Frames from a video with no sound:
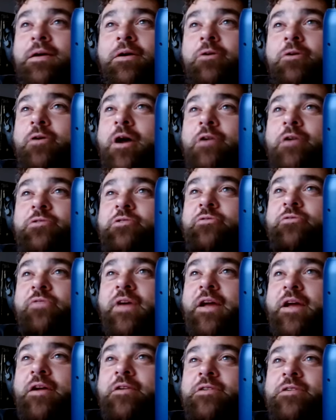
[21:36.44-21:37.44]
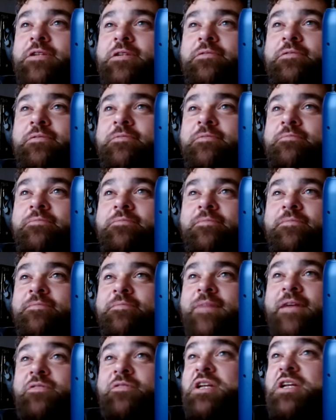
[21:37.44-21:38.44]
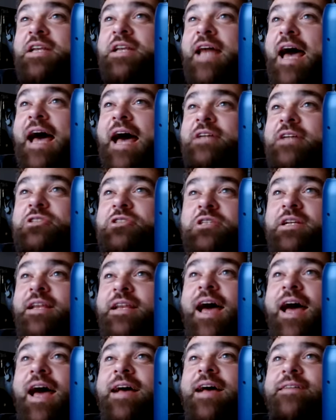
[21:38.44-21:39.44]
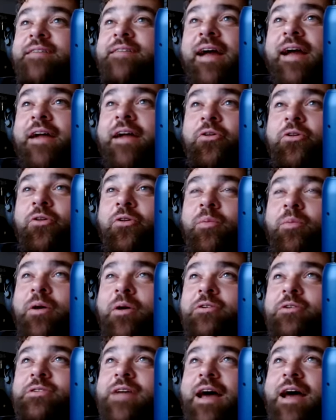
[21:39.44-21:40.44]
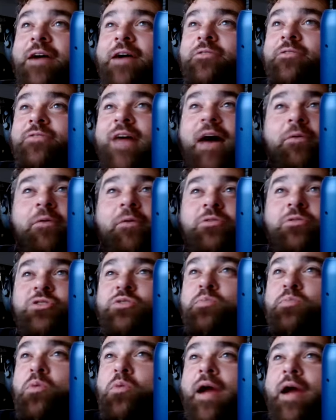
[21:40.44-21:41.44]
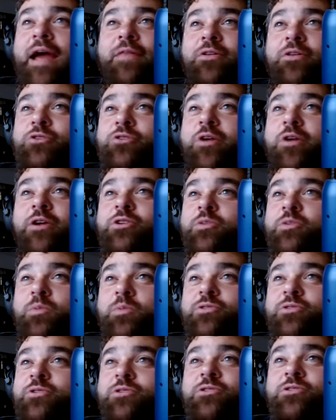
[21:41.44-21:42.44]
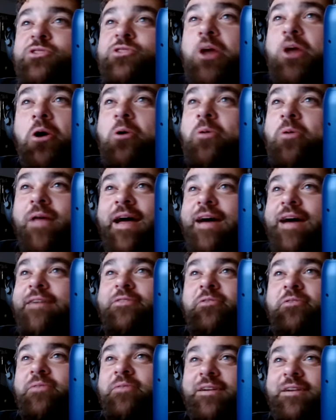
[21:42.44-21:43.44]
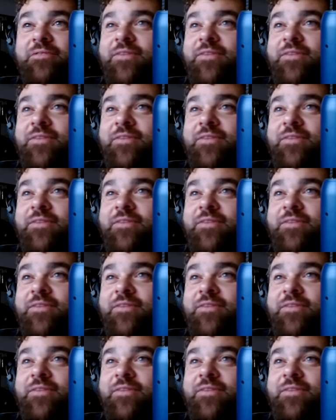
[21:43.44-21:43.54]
cross your fingers, and if she dies, she dies. I got two other motorcycles. I will spray the Trunchables' little soul out to run